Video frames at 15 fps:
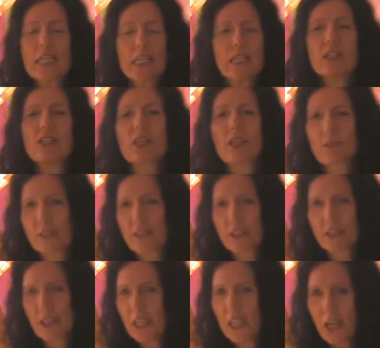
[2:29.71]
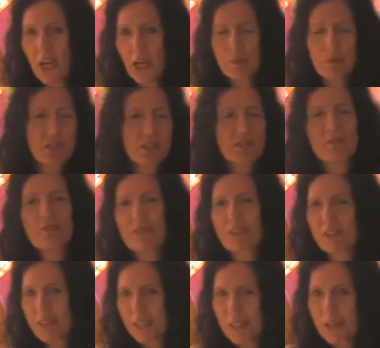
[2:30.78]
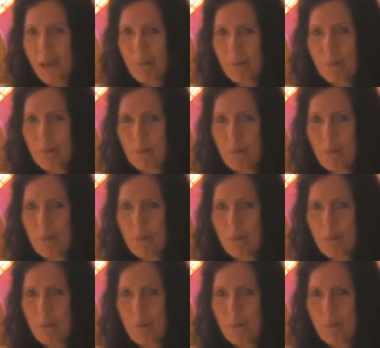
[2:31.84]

a six-figure income, a seven-figure income.